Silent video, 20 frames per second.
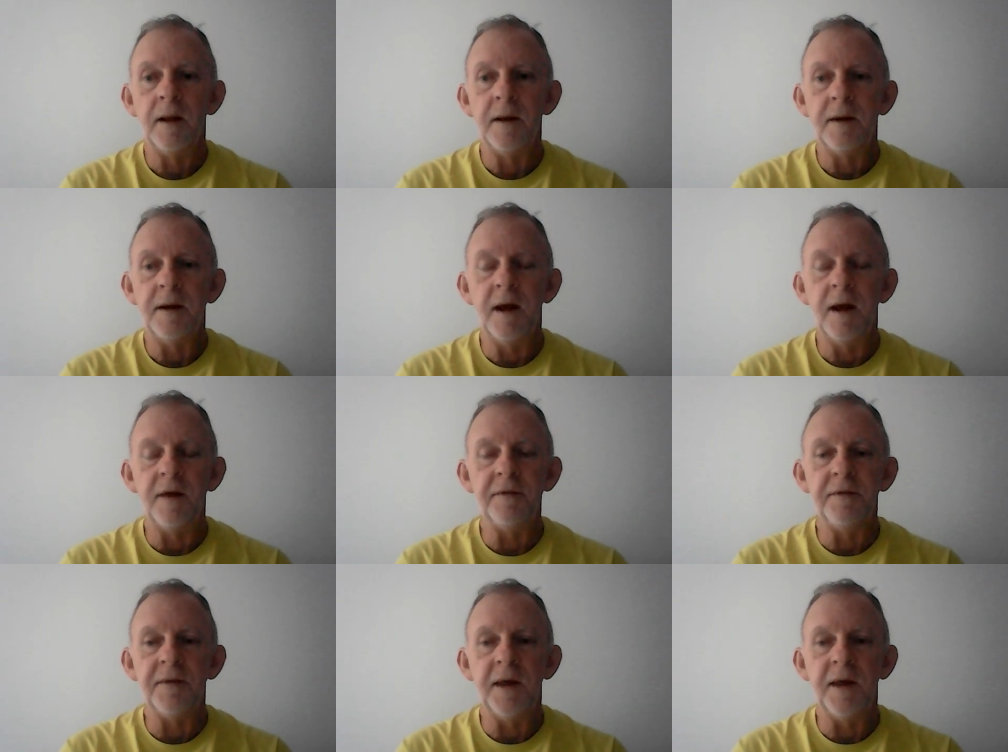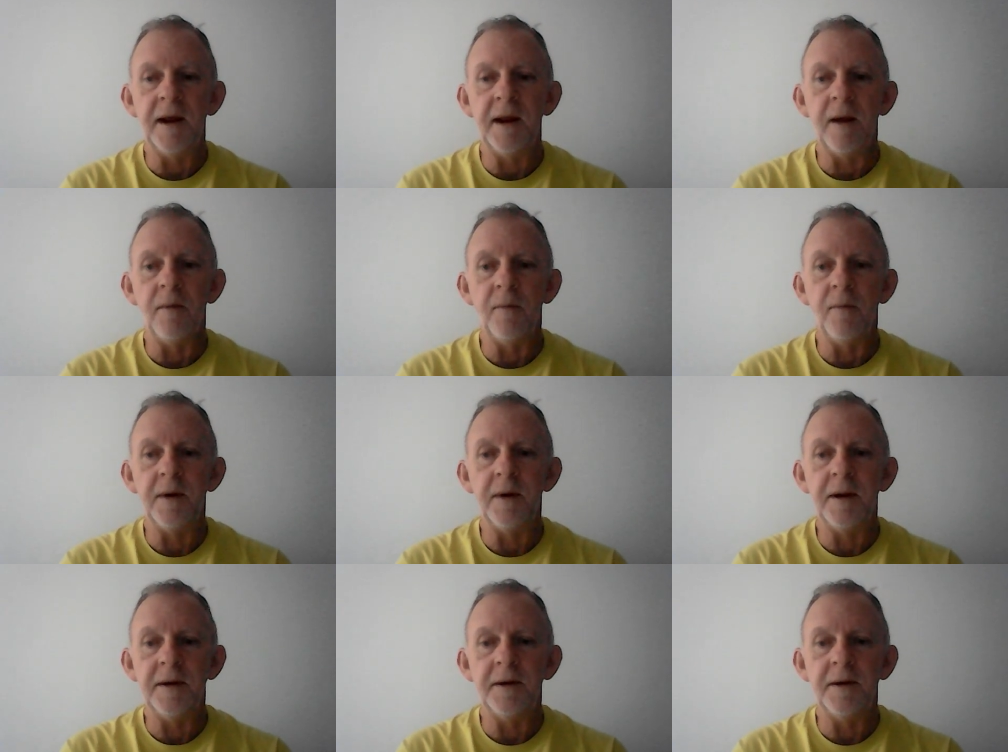another thing I
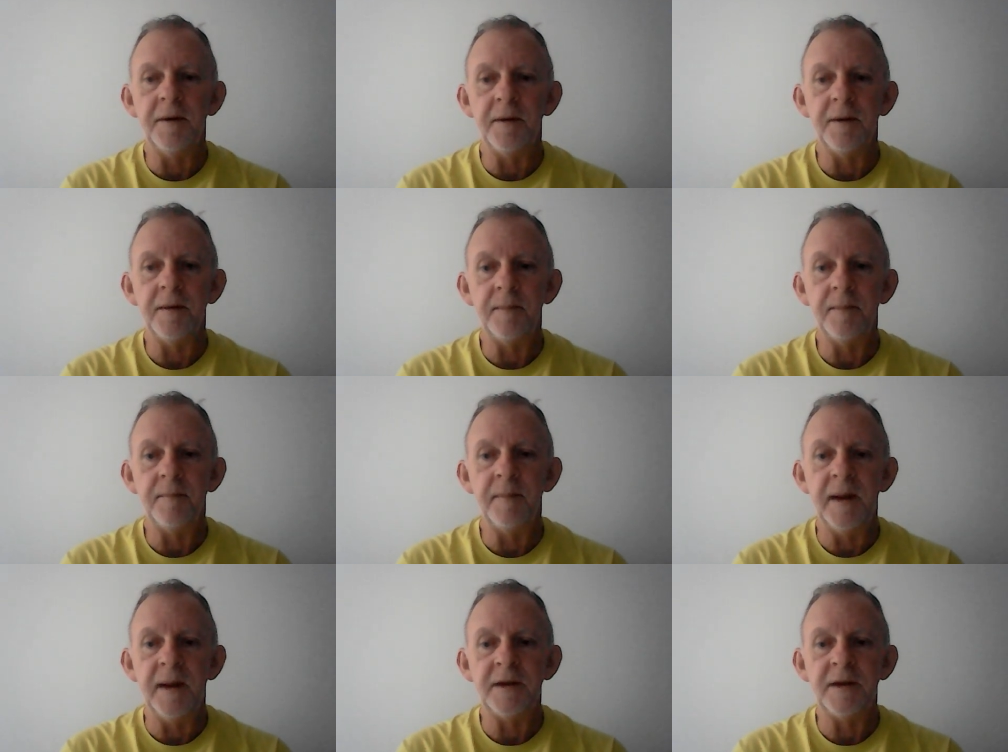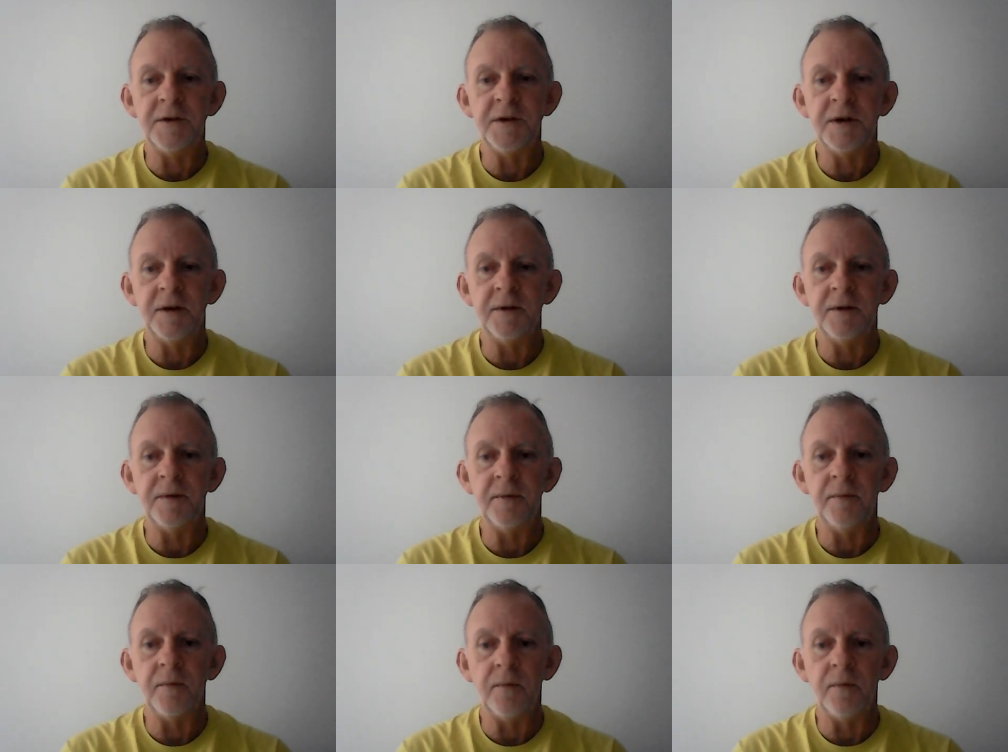wanted to
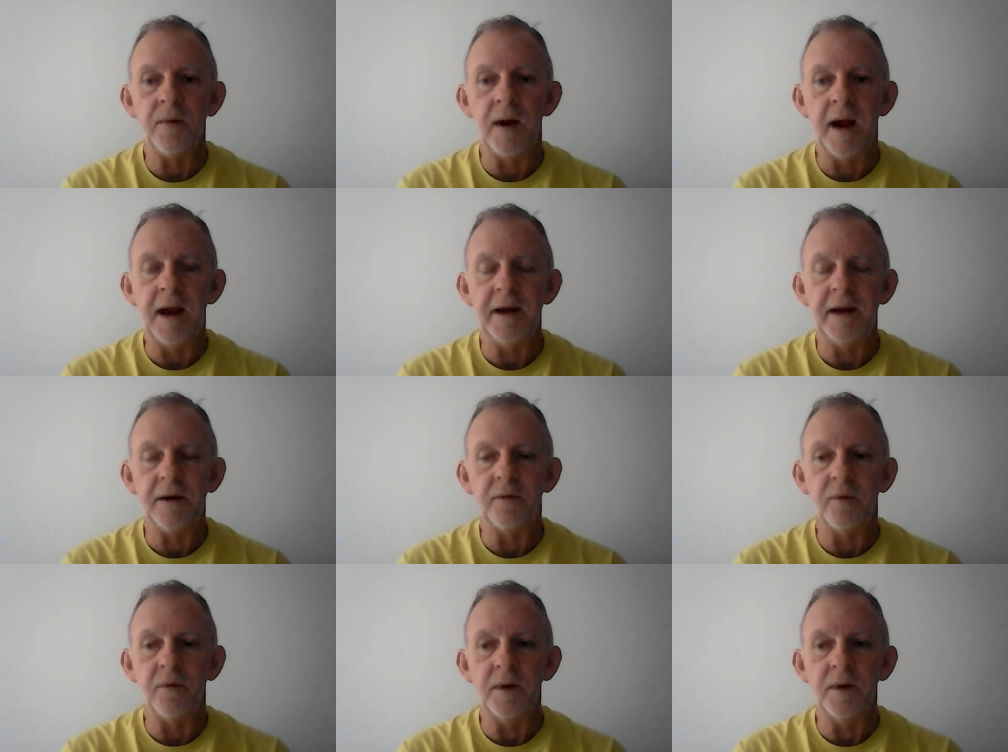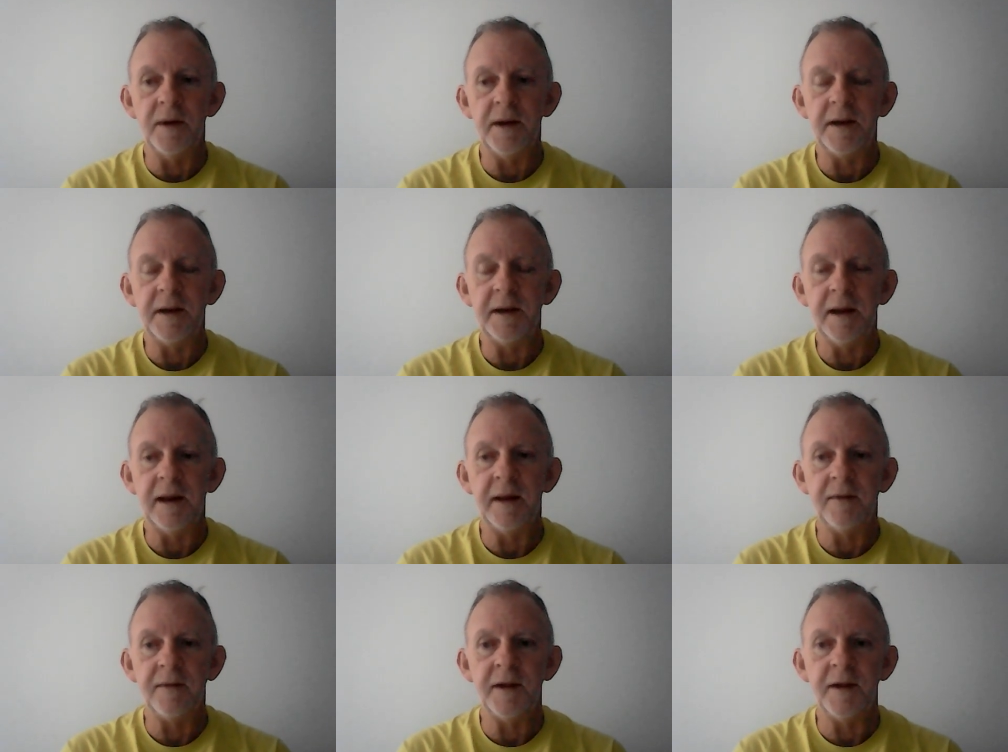mention right quick,
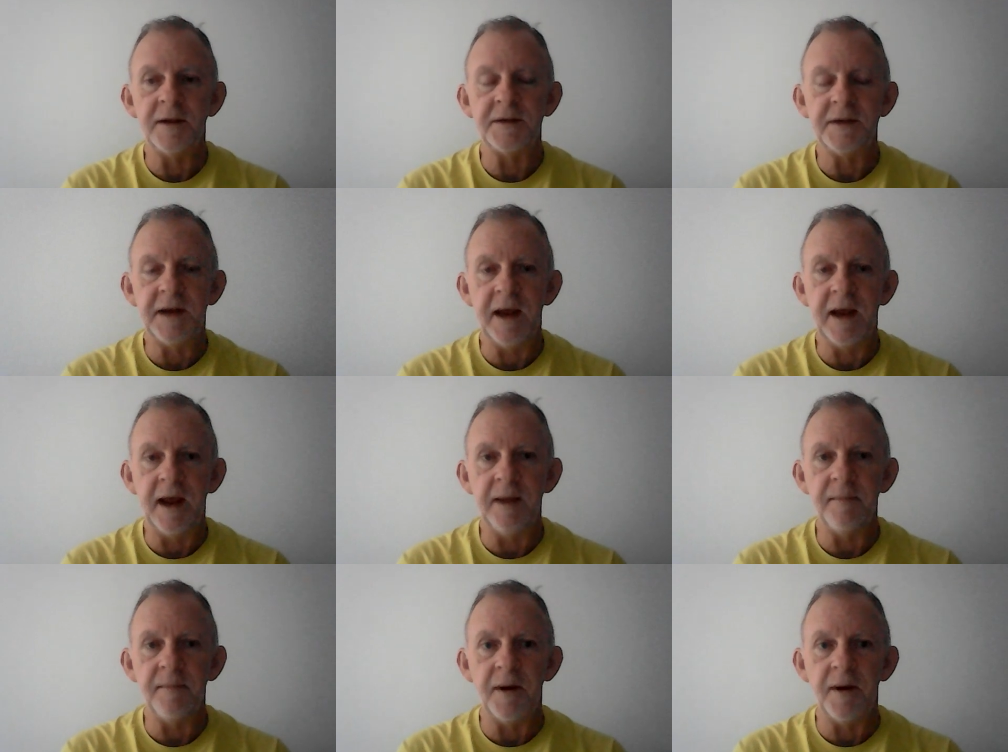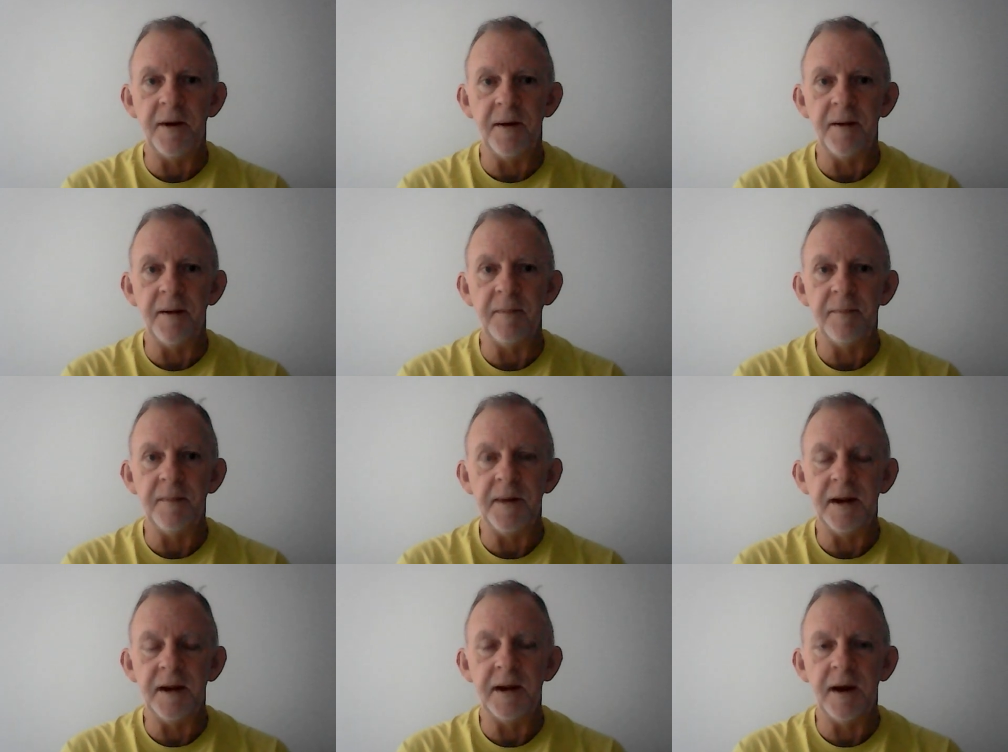and this came
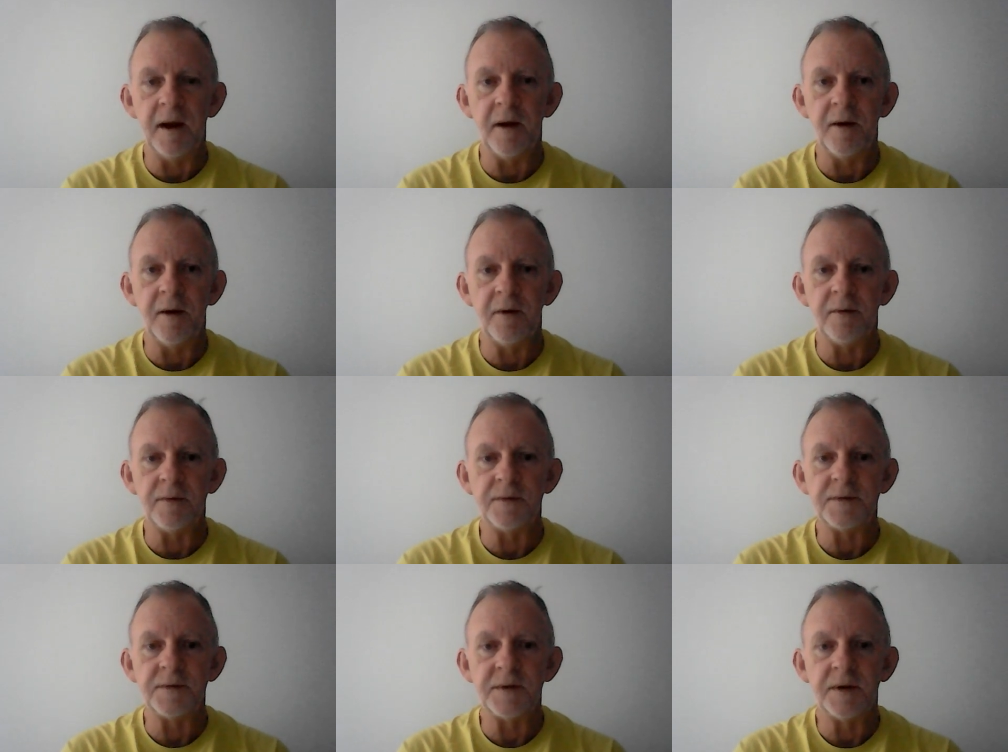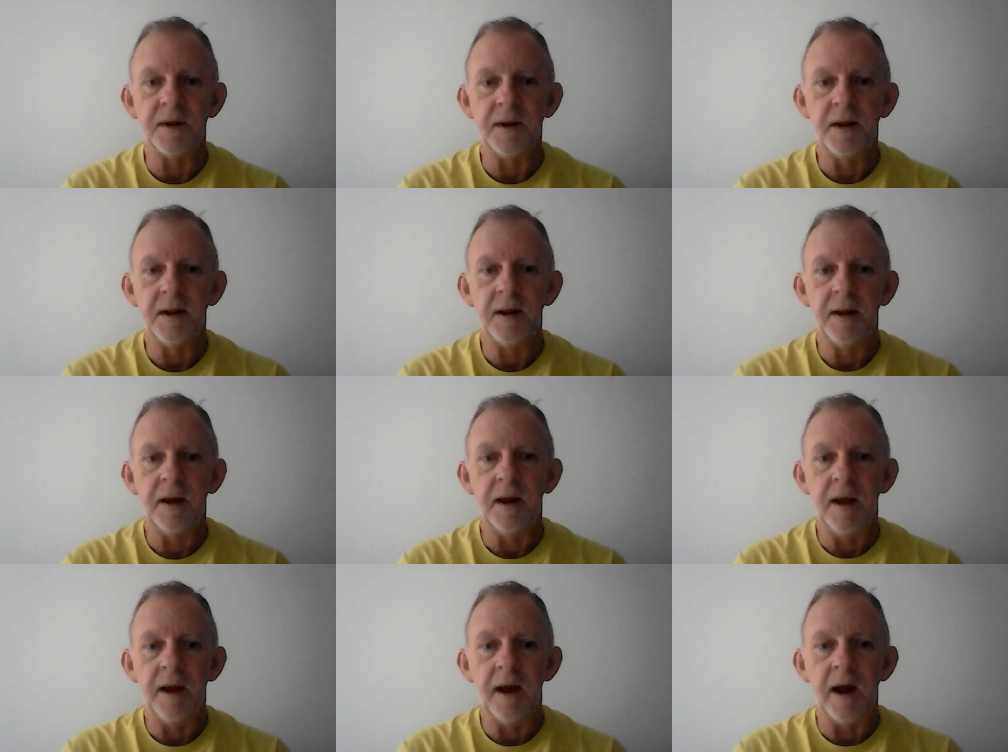up because
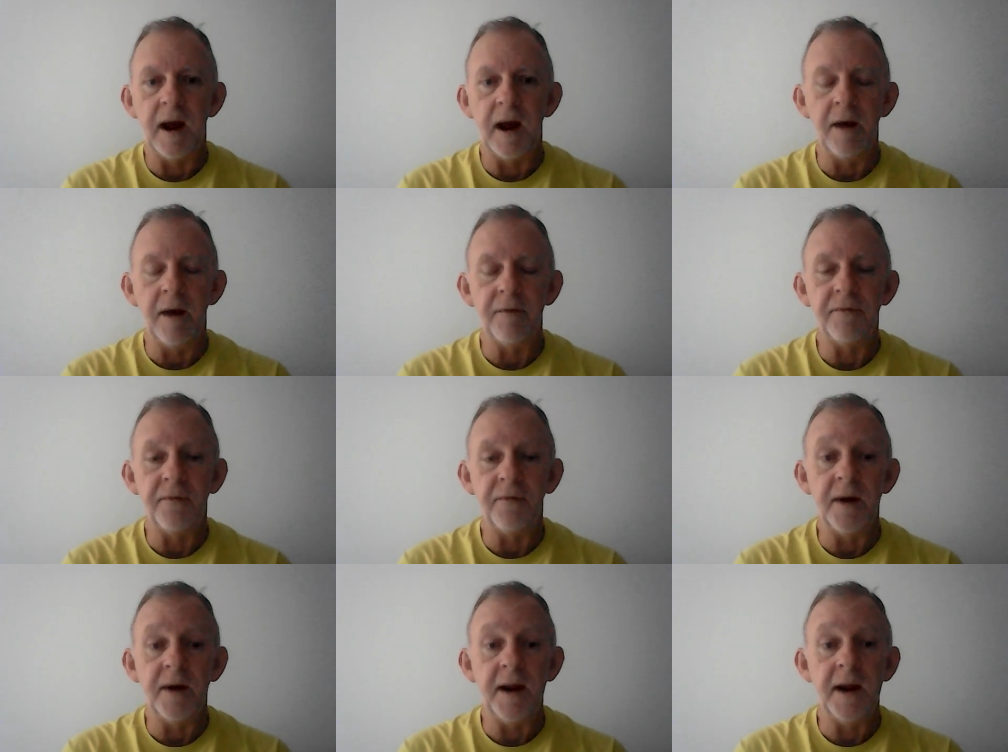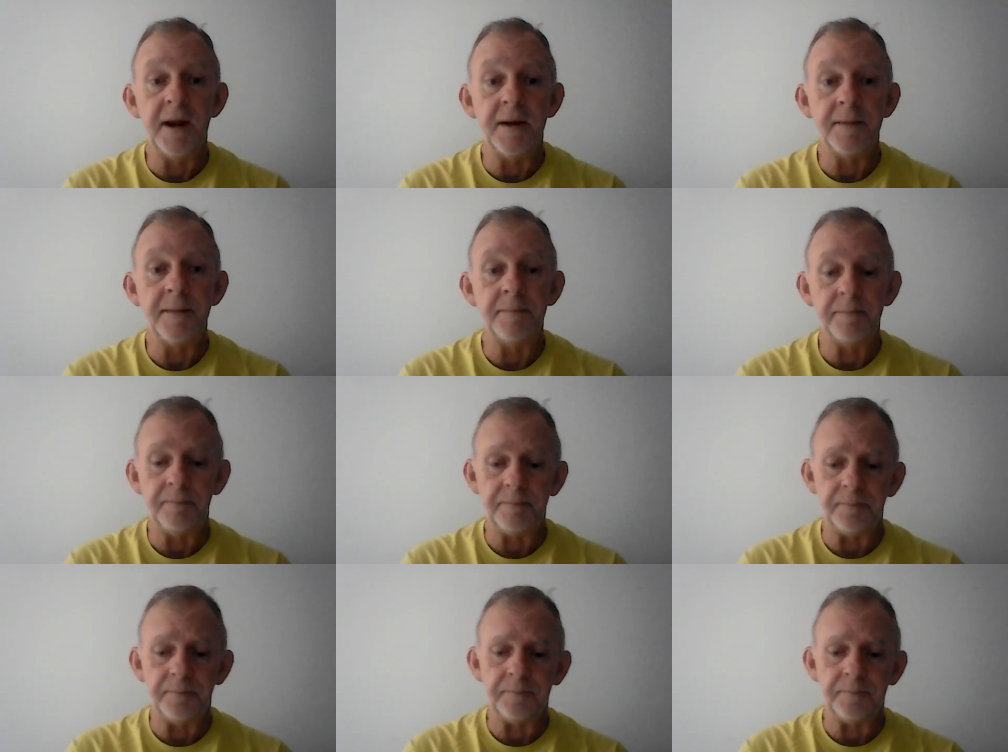our friend